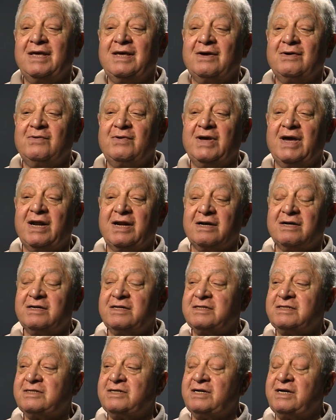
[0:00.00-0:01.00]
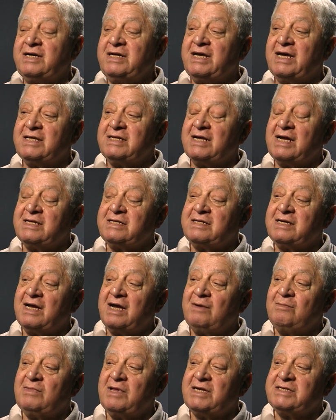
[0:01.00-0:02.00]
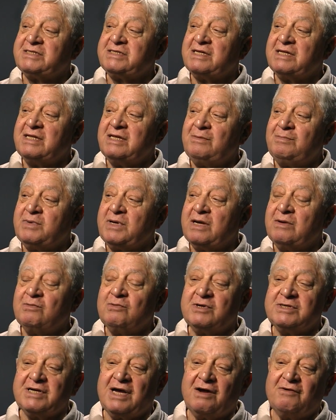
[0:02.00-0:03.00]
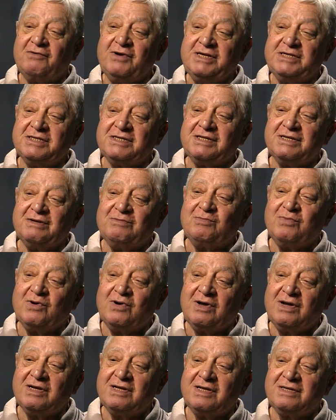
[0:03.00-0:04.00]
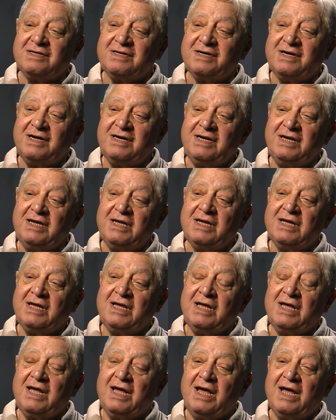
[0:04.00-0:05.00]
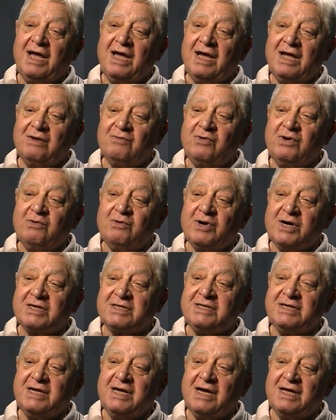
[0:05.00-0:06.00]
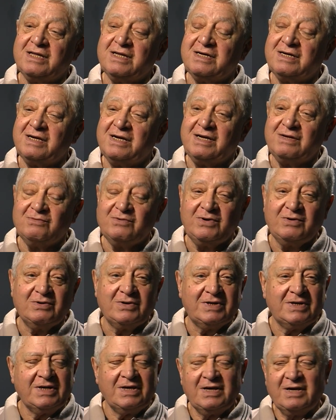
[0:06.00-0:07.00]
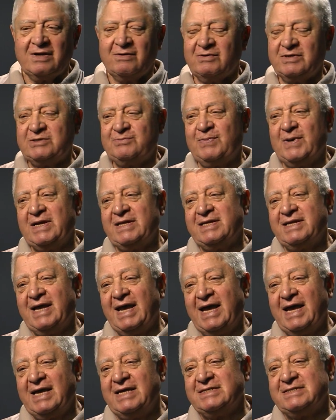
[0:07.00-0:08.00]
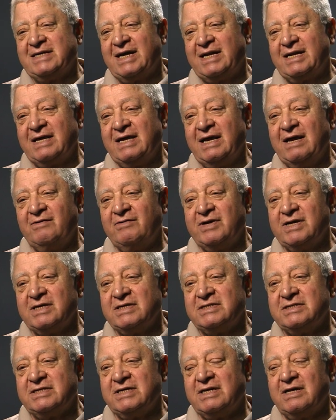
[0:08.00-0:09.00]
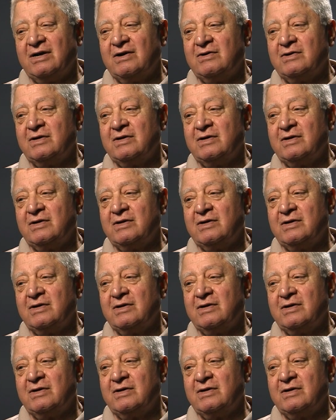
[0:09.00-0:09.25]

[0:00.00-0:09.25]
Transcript: we had a good attorney at that time. Lester Lipkin was our regional attorney, and we worked together, and we spent days at hearings, you know.